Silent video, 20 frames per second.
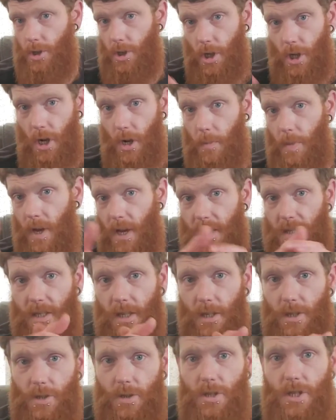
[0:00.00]
you're going to pay $6
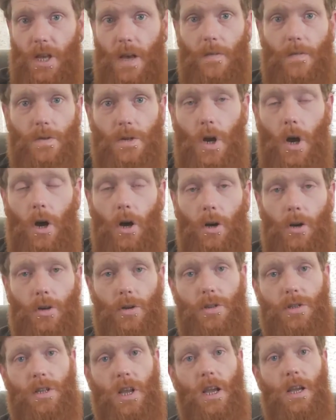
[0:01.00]
or $7,
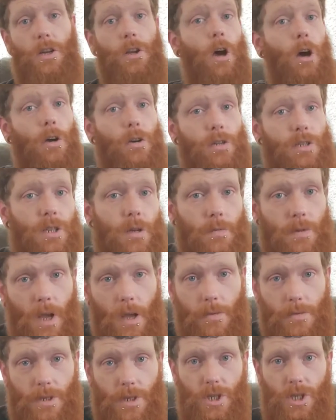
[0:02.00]
$8
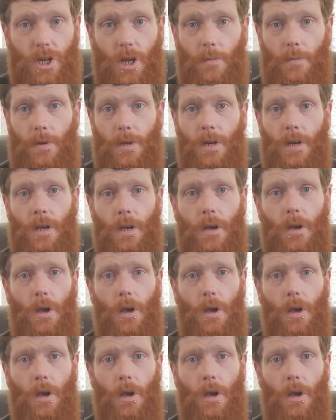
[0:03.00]
sometimes in shipping.